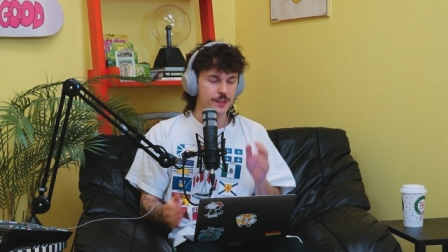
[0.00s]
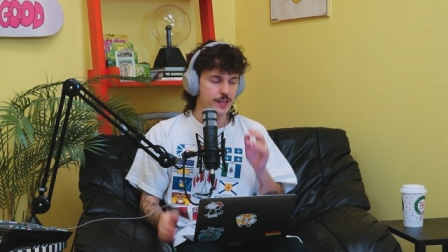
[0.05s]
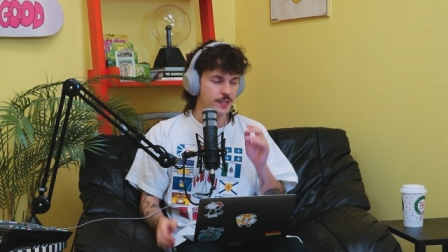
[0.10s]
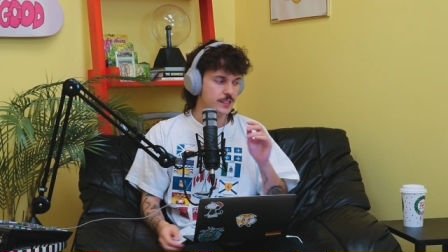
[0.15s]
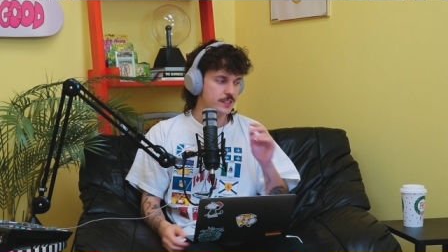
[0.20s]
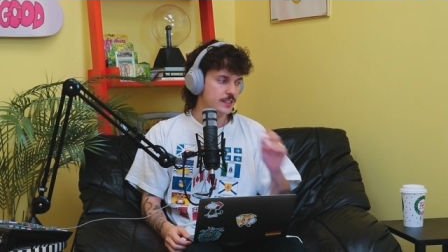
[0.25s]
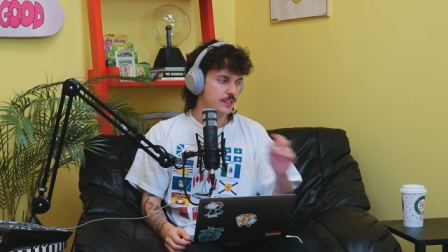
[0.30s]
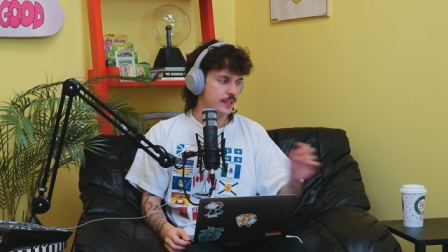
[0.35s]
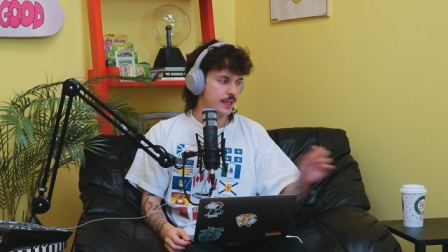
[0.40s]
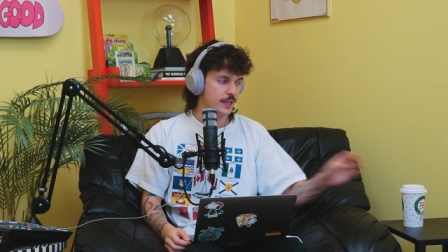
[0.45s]

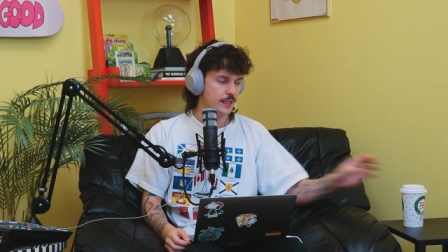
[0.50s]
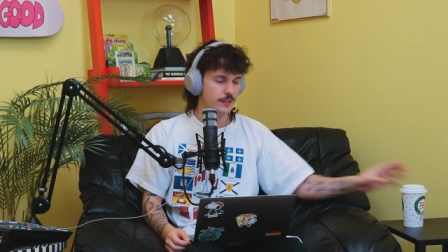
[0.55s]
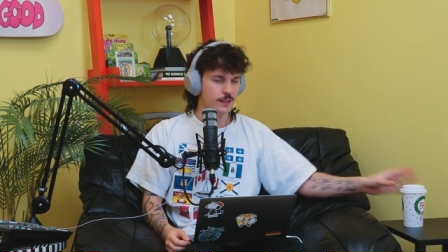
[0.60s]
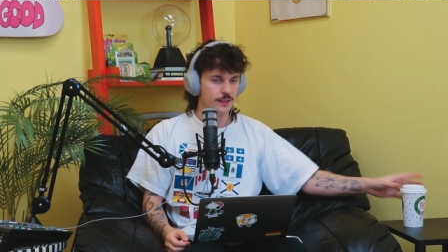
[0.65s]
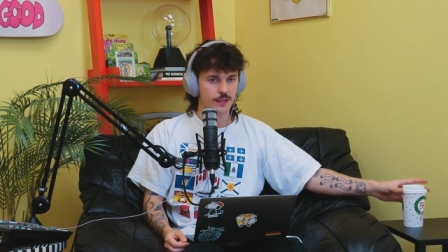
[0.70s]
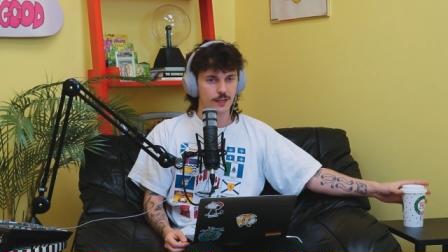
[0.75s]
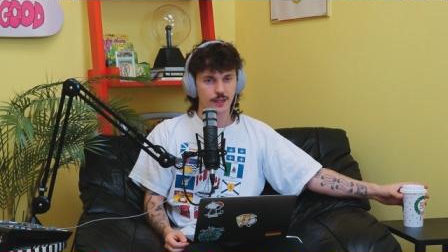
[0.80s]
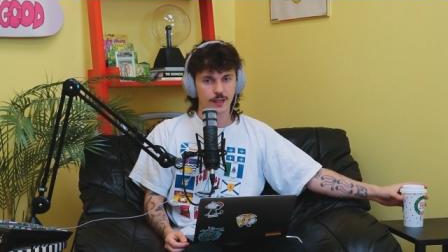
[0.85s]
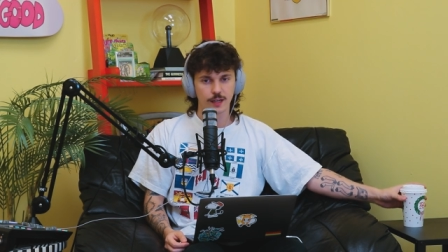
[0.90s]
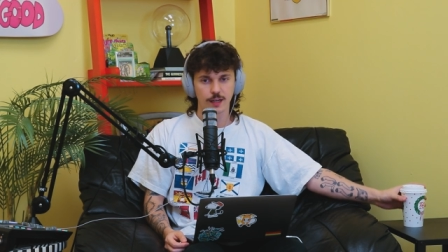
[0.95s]
this
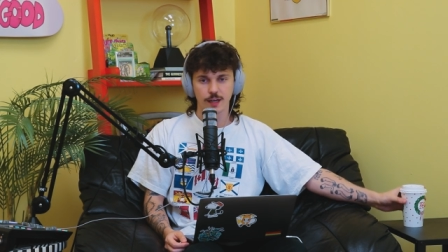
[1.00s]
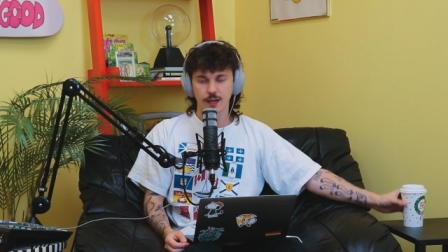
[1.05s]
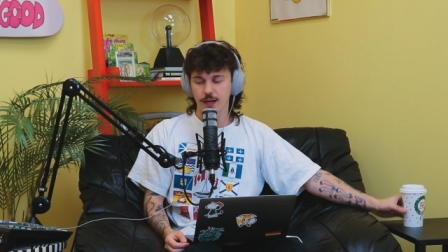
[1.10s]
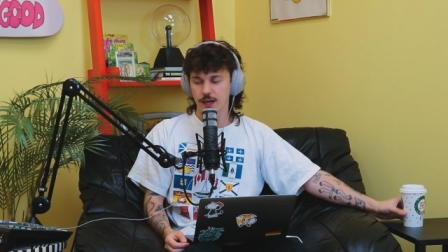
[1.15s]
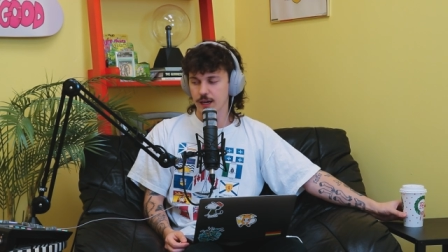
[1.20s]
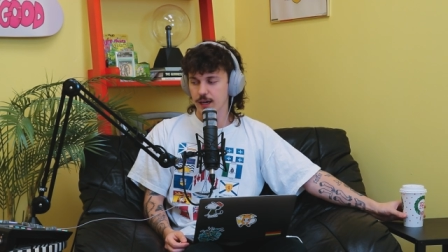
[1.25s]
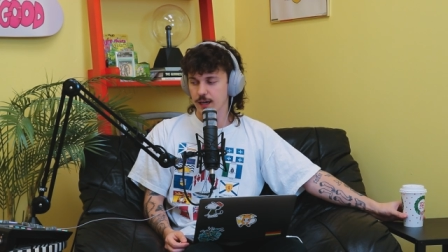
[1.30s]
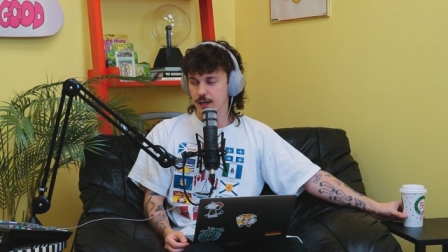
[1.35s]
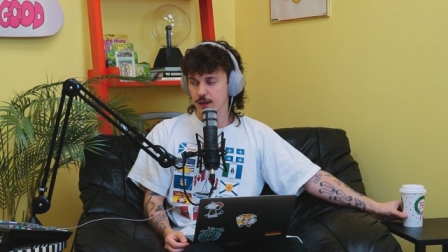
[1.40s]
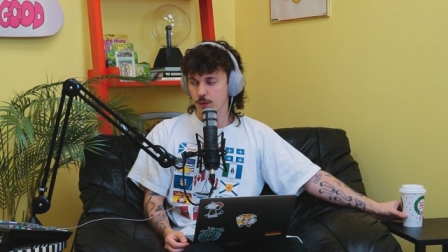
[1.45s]
than
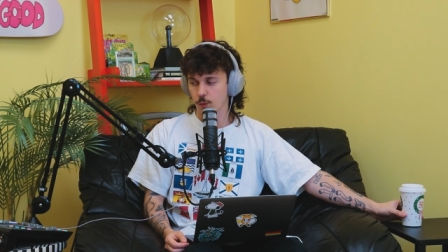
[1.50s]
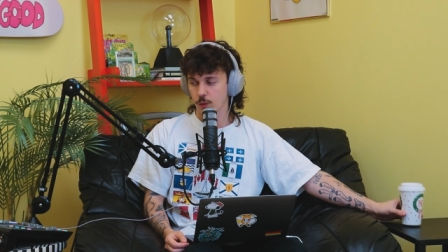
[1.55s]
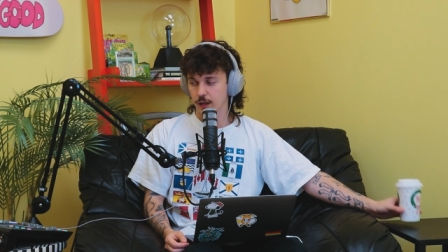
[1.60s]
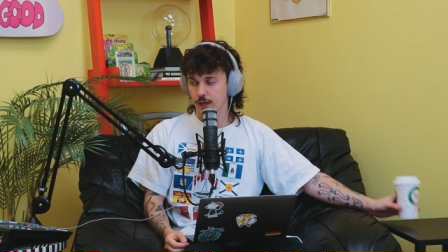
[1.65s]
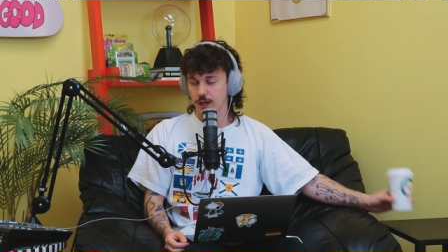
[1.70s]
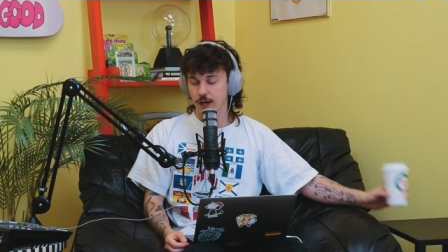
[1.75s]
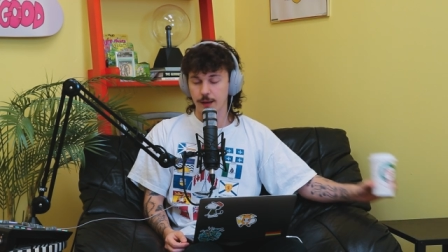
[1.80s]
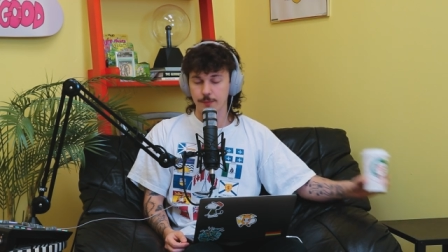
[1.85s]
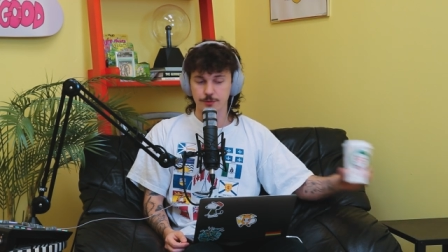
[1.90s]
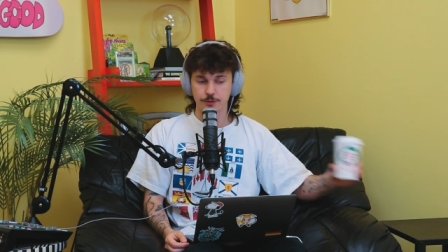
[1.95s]

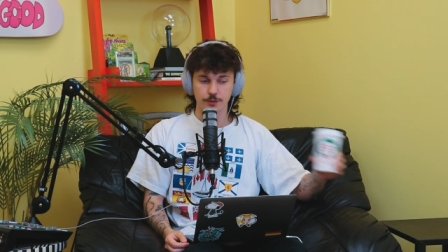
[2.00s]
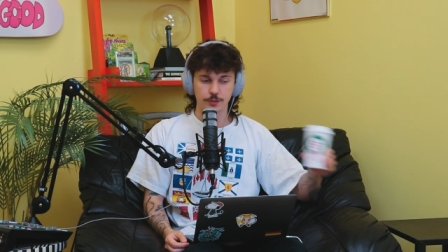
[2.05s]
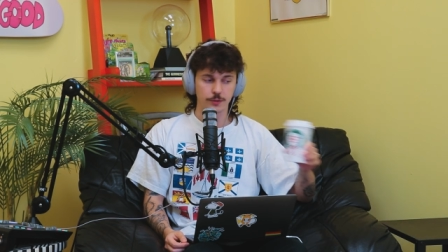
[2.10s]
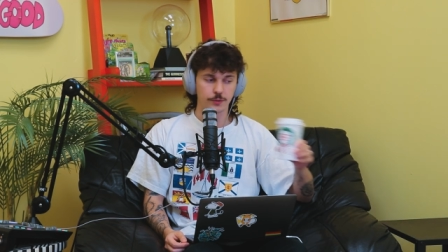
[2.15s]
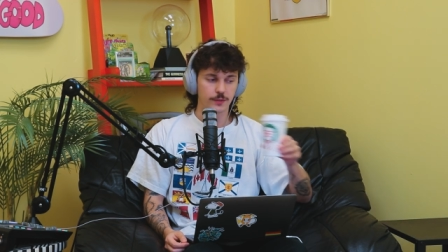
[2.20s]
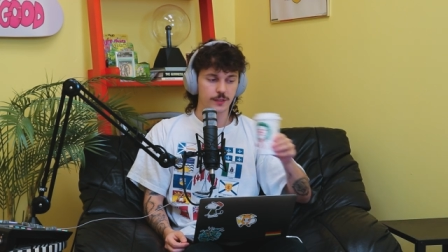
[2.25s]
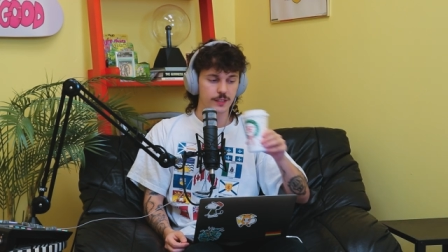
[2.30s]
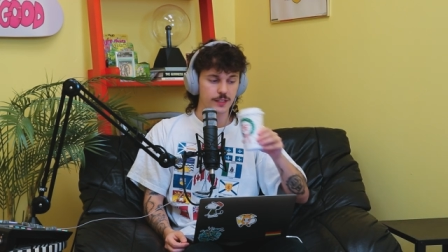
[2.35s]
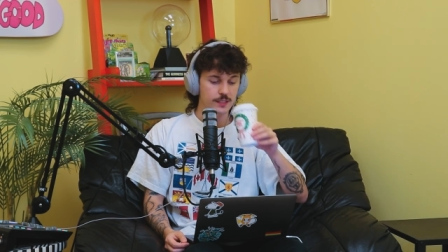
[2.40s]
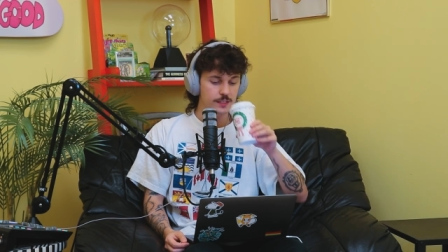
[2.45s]
what cops are
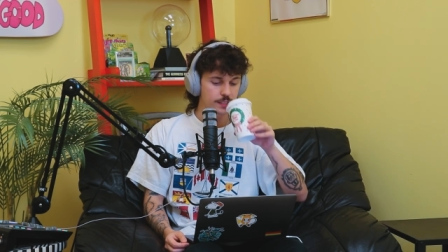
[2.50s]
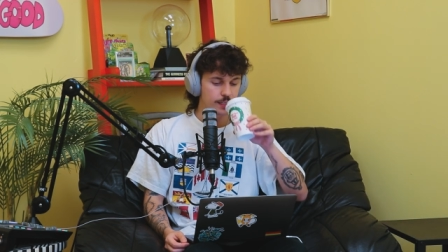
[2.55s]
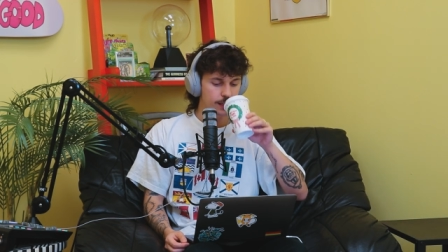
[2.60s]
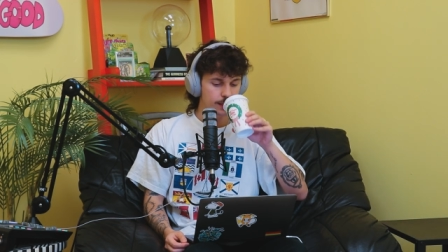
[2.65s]
doing these